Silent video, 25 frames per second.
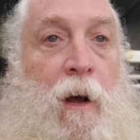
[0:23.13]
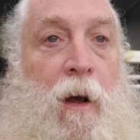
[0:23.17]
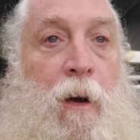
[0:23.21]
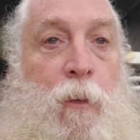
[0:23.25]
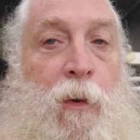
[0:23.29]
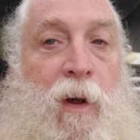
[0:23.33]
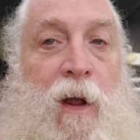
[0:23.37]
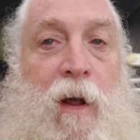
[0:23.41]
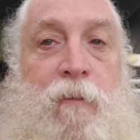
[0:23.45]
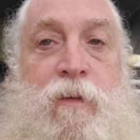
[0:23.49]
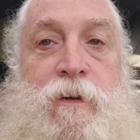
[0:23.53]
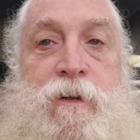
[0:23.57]

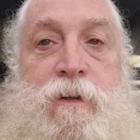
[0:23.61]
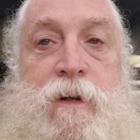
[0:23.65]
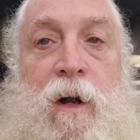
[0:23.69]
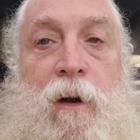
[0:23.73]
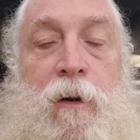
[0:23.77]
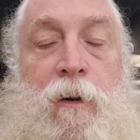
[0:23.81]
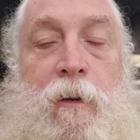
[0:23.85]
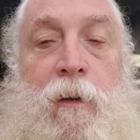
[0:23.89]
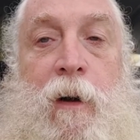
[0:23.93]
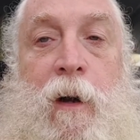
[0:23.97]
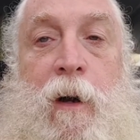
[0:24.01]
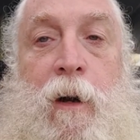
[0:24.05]
We have a
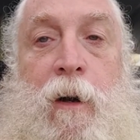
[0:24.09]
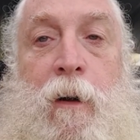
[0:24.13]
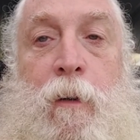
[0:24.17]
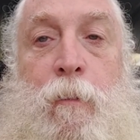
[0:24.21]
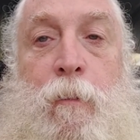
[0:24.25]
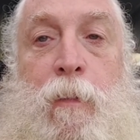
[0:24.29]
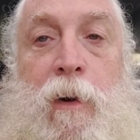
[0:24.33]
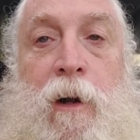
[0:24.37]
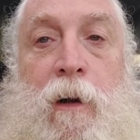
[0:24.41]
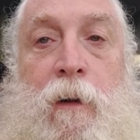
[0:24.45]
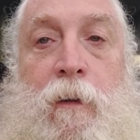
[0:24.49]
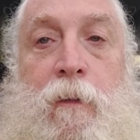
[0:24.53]
generator,
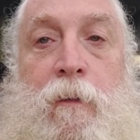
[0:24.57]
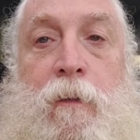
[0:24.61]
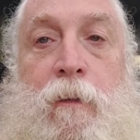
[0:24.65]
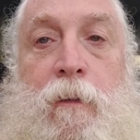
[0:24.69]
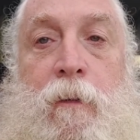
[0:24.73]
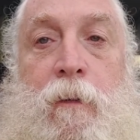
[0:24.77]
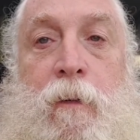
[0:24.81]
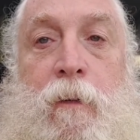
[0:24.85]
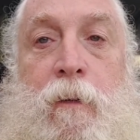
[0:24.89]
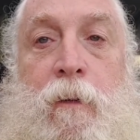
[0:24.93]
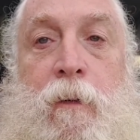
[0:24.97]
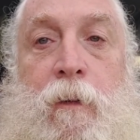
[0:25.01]
but
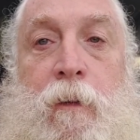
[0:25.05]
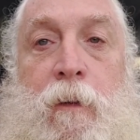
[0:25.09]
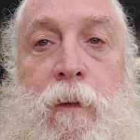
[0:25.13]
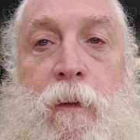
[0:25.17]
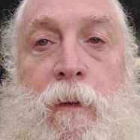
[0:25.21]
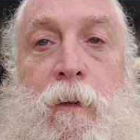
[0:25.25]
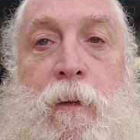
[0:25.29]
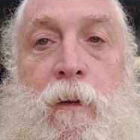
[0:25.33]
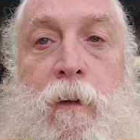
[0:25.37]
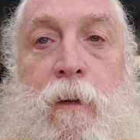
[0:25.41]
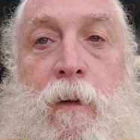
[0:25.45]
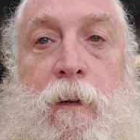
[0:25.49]

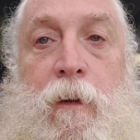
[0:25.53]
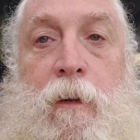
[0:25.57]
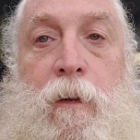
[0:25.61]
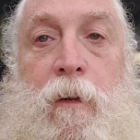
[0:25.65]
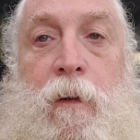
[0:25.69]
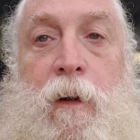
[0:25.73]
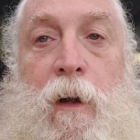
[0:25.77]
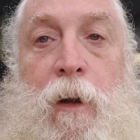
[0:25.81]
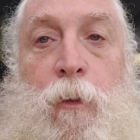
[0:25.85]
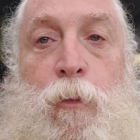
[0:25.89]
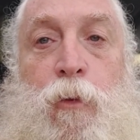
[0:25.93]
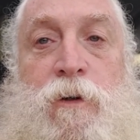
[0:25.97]

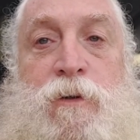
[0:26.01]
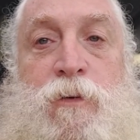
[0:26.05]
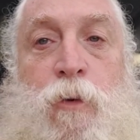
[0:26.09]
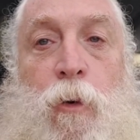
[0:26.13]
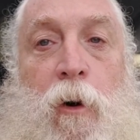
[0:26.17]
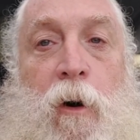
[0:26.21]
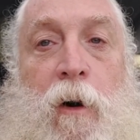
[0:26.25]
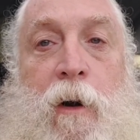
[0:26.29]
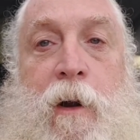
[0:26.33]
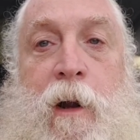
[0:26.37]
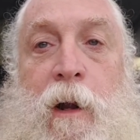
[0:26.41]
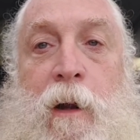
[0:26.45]
it was
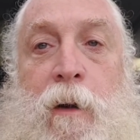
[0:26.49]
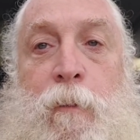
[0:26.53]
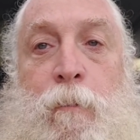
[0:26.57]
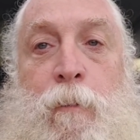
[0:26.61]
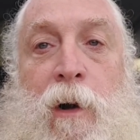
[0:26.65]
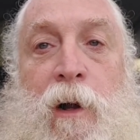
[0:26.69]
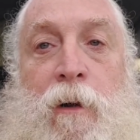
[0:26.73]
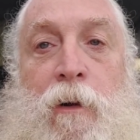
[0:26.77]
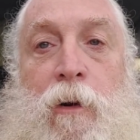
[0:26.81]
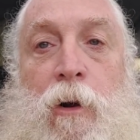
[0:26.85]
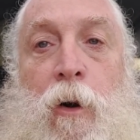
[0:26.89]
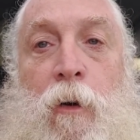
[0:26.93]
working,
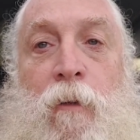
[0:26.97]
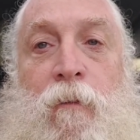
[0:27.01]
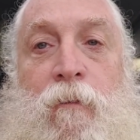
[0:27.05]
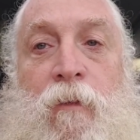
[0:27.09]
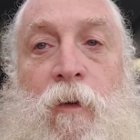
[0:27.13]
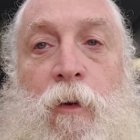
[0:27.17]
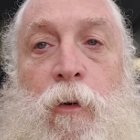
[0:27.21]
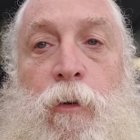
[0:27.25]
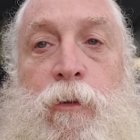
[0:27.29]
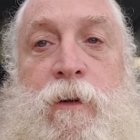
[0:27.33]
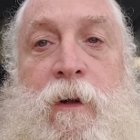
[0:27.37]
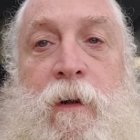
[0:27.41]
but no
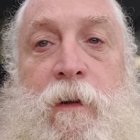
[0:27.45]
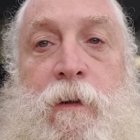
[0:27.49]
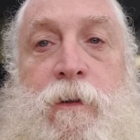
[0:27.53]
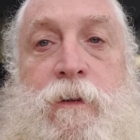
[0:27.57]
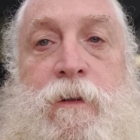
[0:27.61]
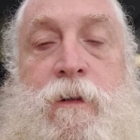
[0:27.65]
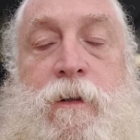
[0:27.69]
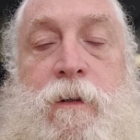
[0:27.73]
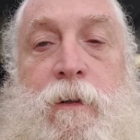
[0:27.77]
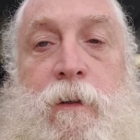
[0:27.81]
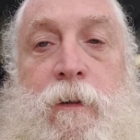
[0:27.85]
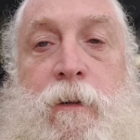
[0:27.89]
voltage.